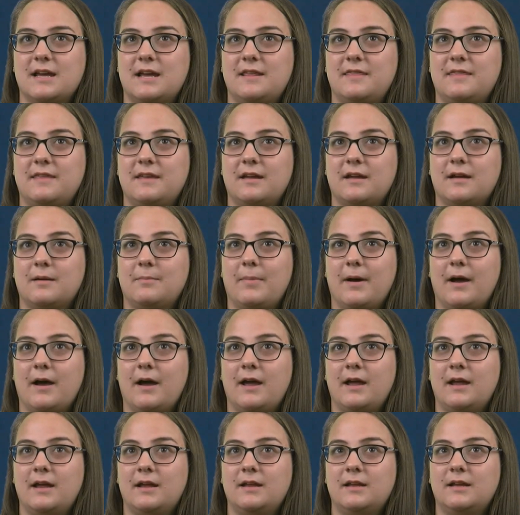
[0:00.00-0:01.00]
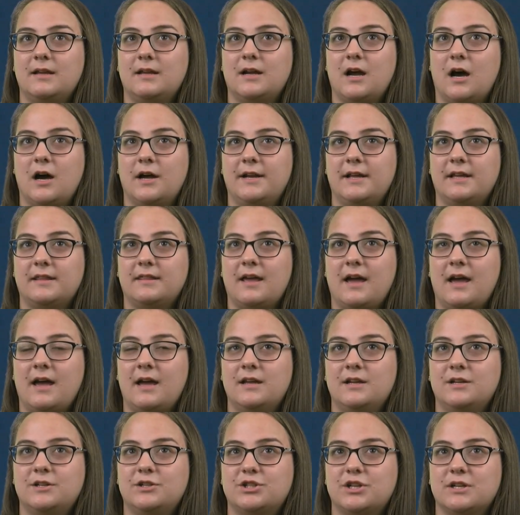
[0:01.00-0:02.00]
I think by cutting that,
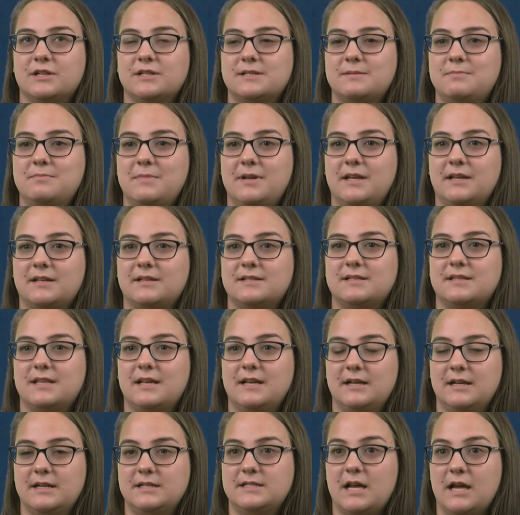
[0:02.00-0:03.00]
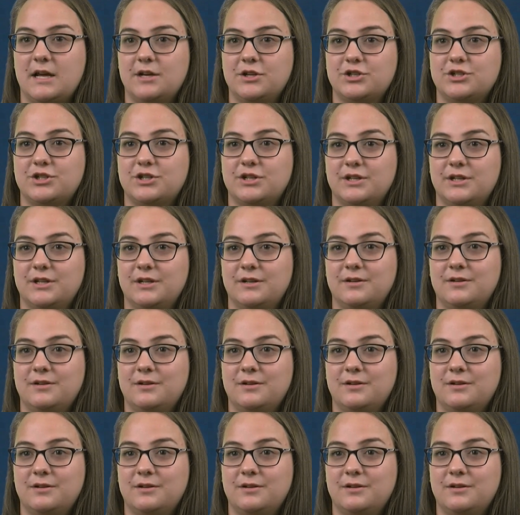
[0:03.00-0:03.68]
it just makes the inattention